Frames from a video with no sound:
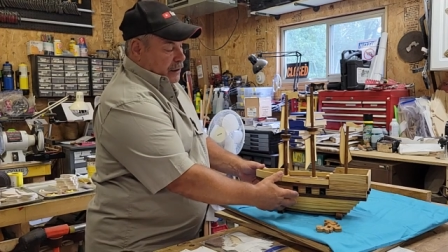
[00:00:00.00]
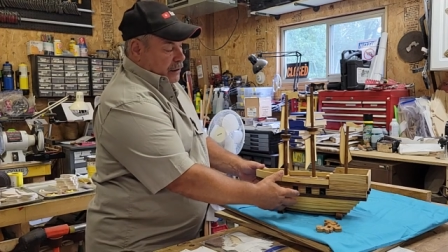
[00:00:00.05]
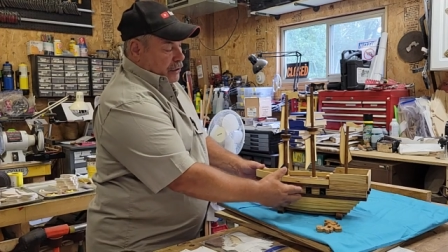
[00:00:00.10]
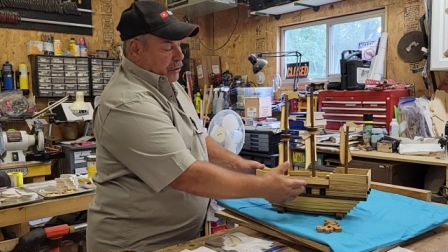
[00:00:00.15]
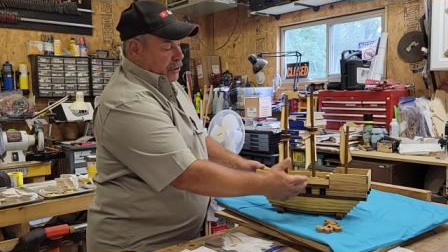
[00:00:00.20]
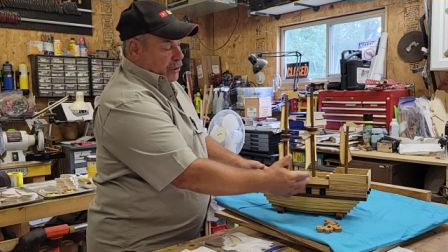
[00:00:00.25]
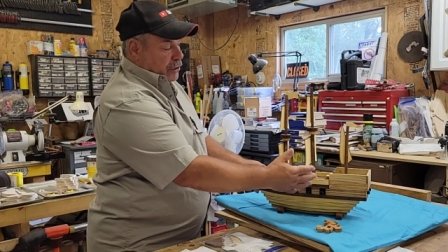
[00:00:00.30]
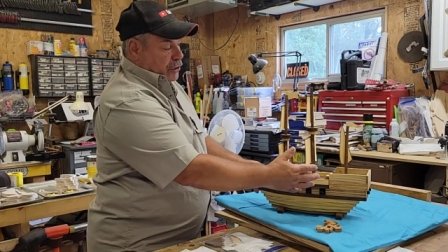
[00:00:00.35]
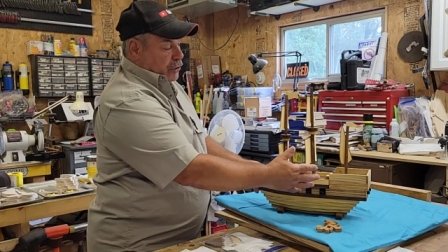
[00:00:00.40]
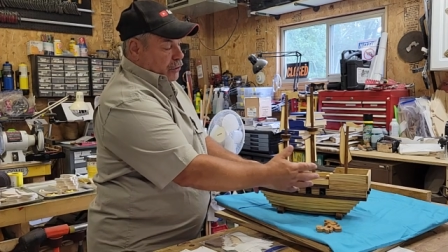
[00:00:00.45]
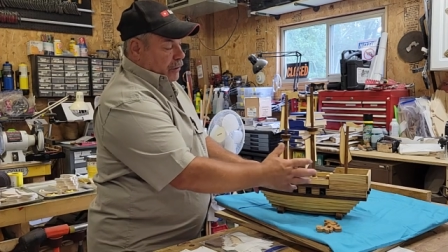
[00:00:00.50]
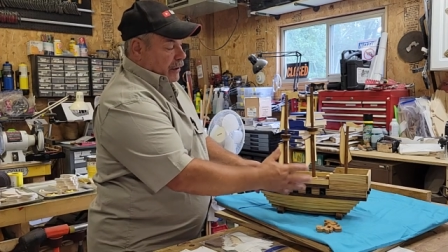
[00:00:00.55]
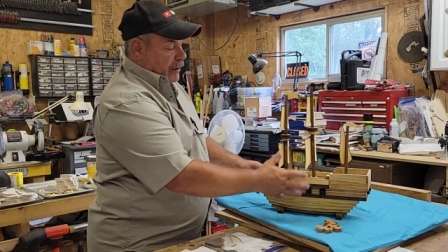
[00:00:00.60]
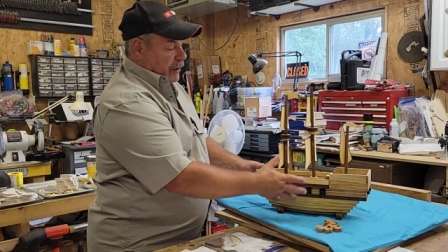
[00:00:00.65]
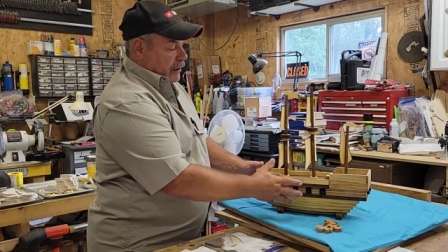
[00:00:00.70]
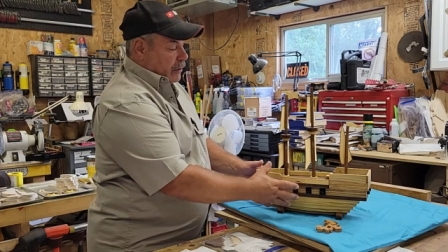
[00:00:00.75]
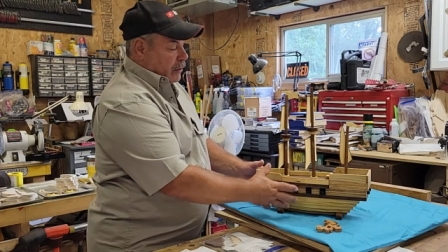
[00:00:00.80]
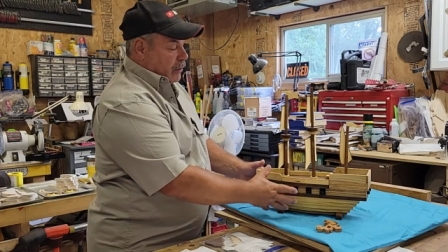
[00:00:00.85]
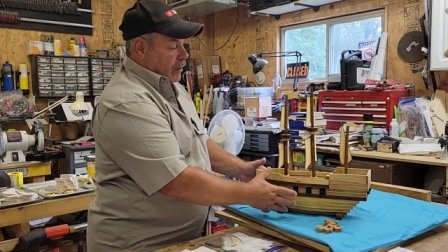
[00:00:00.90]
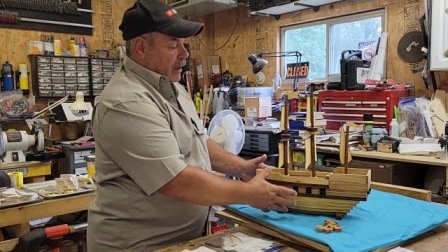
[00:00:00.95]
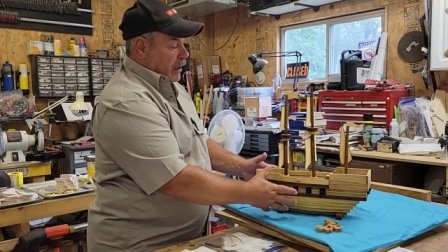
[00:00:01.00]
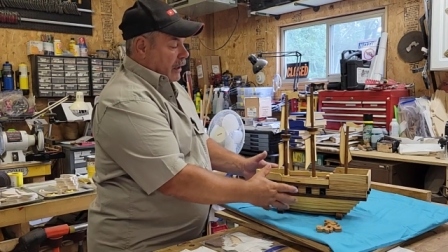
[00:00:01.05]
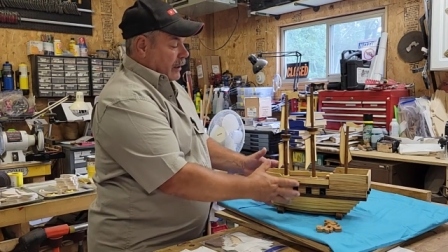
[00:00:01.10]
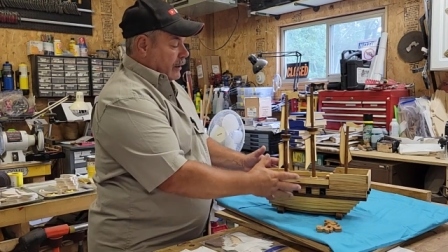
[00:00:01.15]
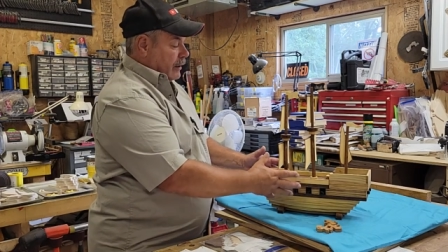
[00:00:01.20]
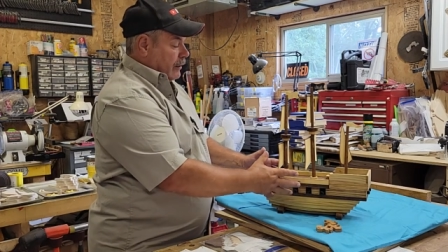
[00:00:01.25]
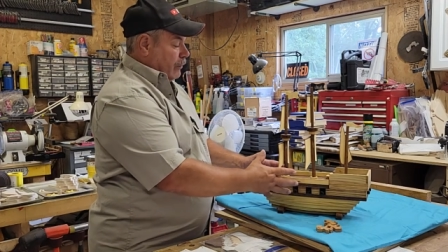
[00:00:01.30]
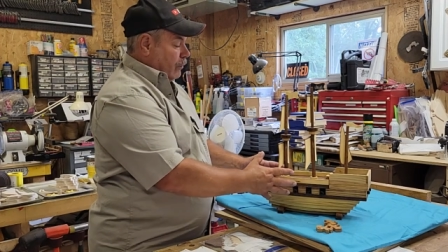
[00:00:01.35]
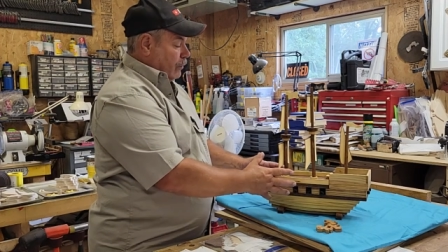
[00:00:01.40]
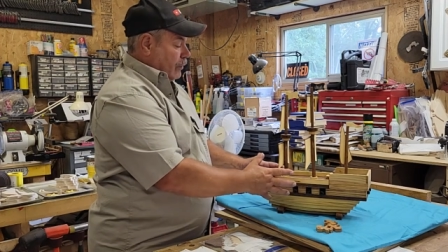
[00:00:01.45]
You could do anything you want
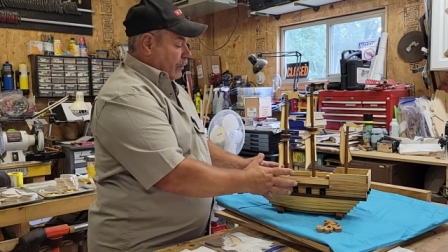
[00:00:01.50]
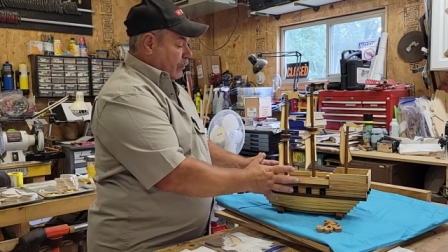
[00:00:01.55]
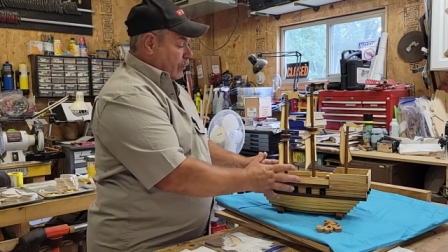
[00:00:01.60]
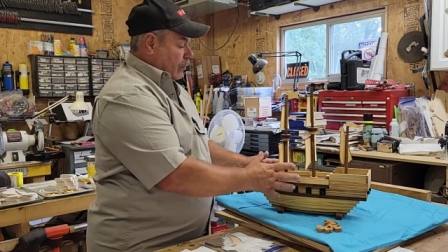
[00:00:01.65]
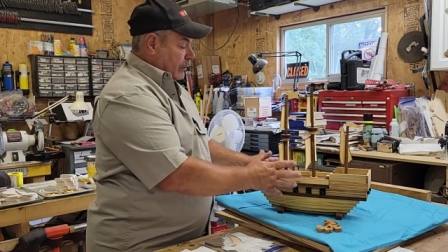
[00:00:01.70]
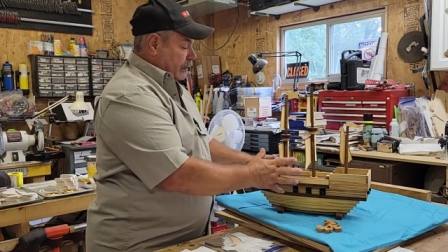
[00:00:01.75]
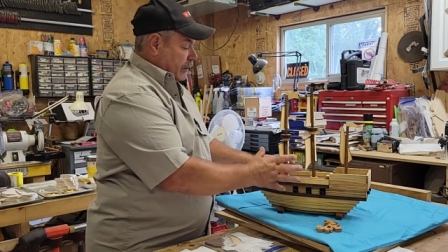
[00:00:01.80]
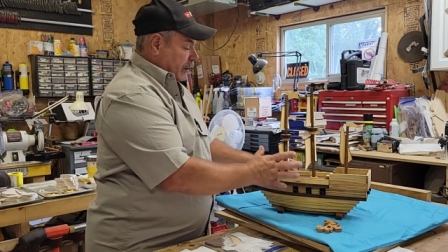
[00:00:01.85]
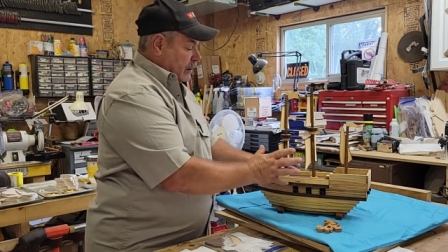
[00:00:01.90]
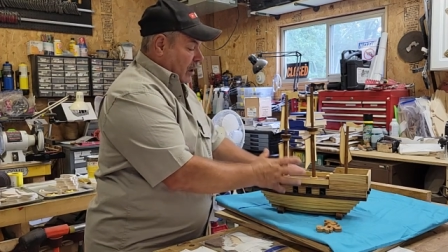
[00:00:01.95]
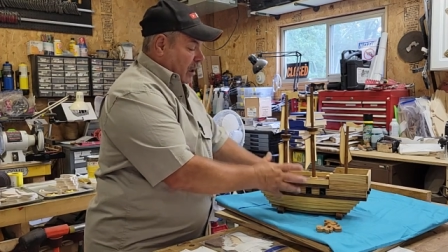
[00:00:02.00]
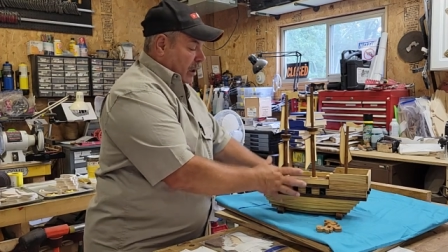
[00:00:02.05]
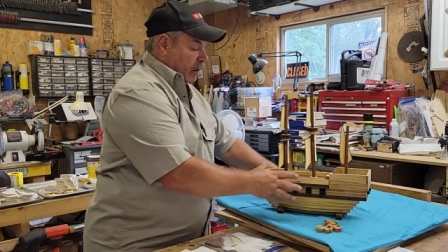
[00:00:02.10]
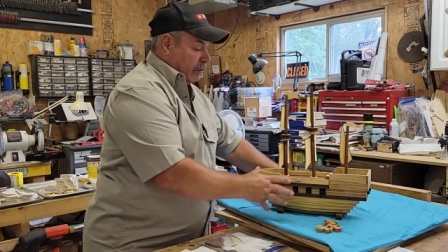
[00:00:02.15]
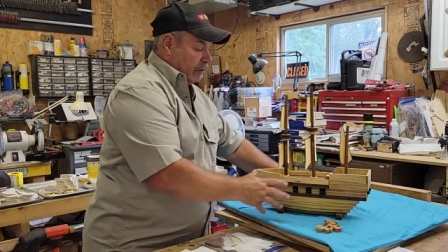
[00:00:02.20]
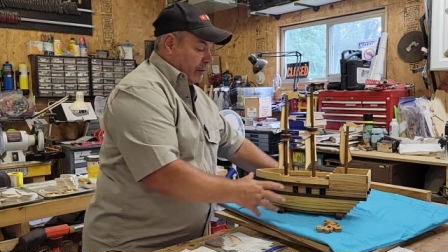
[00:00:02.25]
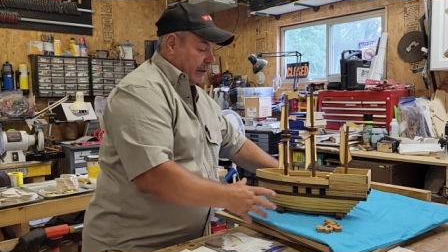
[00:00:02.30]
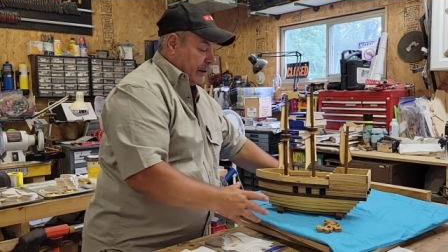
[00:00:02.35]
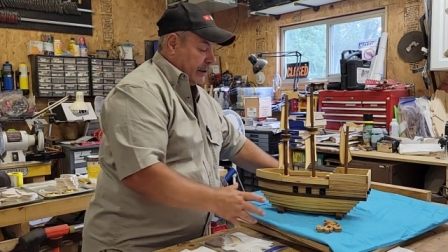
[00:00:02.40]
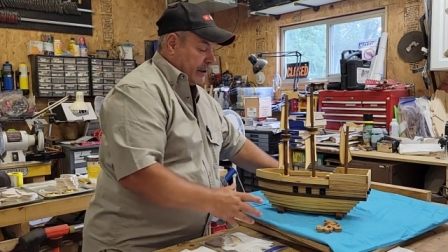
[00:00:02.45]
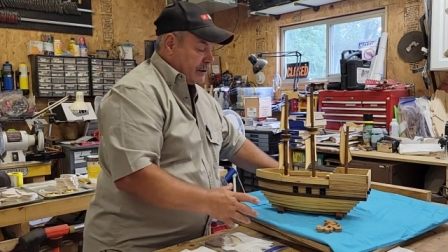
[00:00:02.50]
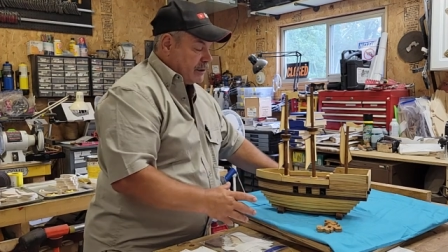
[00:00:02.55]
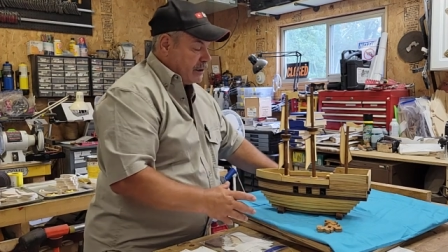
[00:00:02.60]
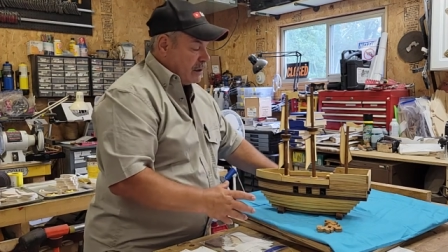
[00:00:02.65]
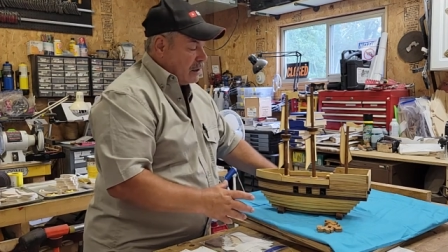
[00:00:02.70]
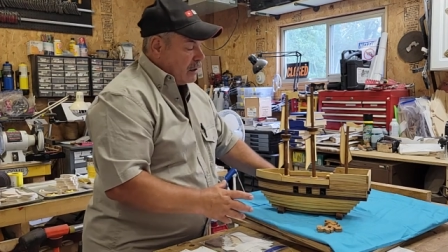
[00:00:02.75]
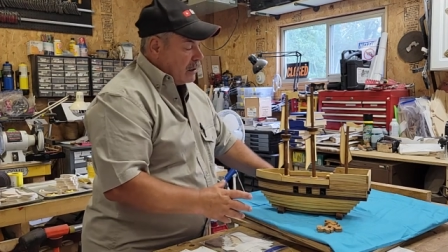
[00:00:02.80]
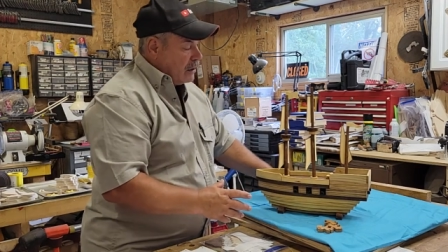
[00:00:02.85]
with the color of this.